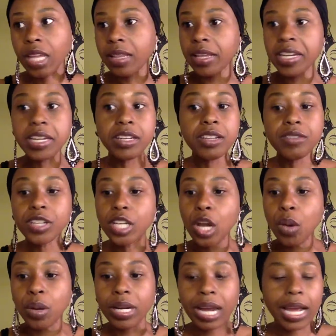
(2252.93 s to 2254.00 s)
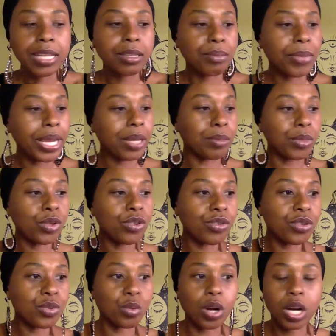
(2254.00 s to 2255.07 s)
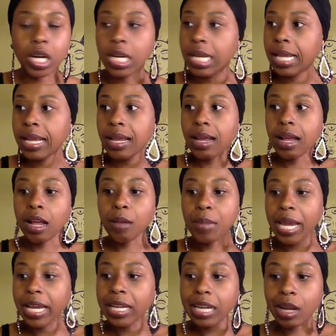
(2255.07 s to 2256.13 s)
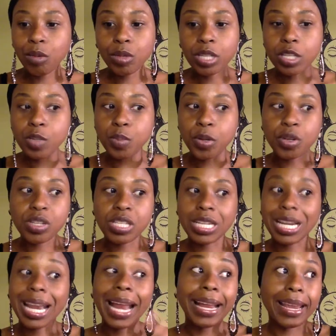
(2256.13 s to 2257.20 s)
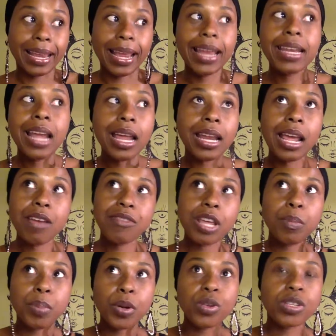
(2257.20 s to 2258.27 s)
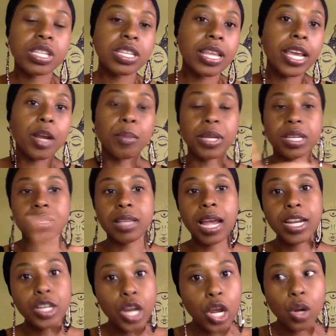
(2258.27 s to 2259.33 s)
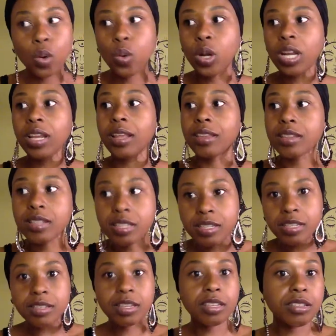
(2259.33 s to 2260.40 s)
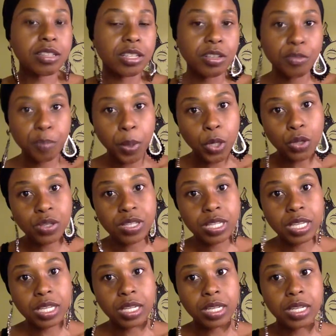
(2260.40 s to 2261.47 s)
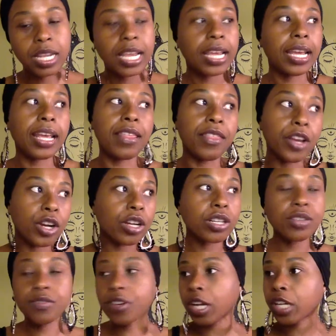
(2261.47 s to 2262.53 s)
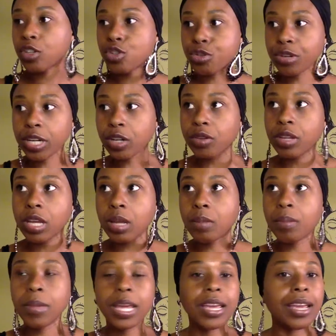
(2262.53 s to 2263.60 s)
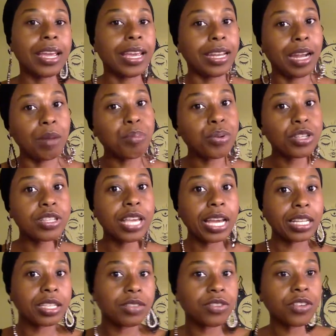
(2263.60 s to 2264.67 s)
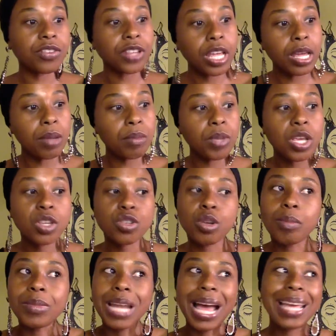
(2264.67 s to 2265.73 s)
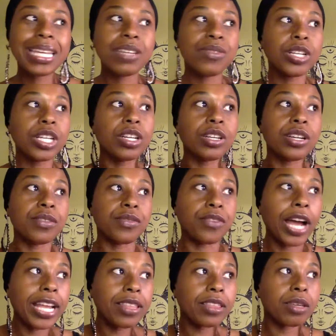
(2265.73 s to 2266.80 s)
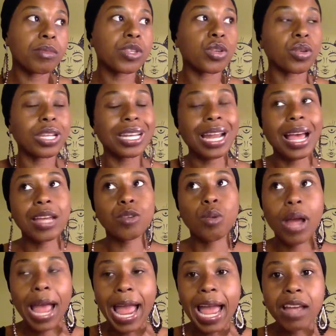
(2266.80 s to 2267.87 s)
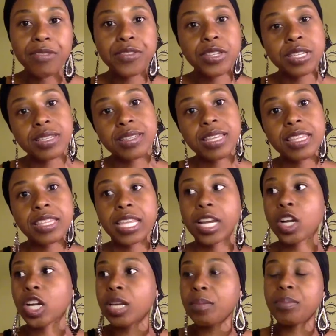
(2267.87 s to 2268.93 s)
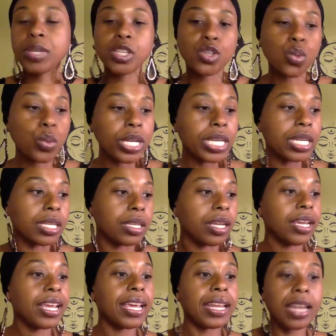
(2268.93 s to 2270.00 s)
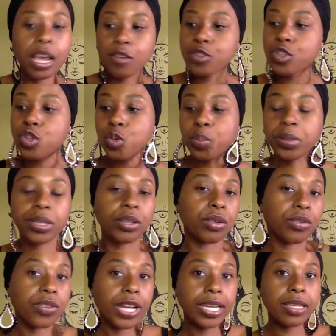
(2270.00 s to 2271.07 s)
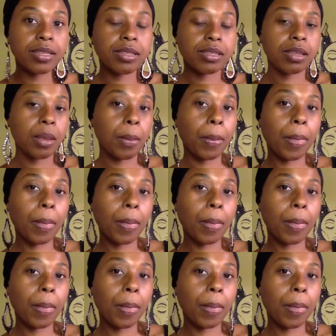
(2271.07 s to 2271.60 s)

They didn't even know it. I had to make moves where I'm hanging out with this person and I cannot have that person there because I know this is a sensitive person and they're going to fucking trigger them. And I'm protective of them, so I'm not even going to invite them so that I don't have to sit there in between and have stupid little fights.